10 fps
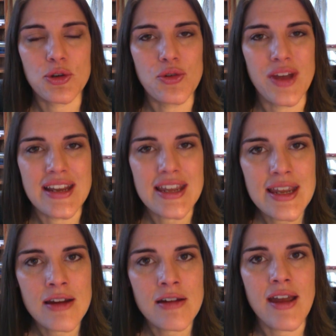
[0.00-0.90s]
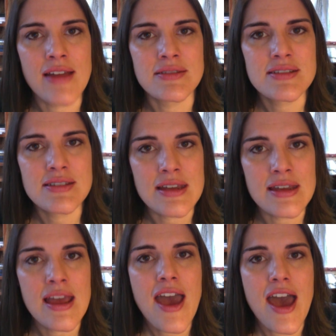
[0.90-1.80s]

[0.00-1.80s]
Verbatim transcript: who can hear and see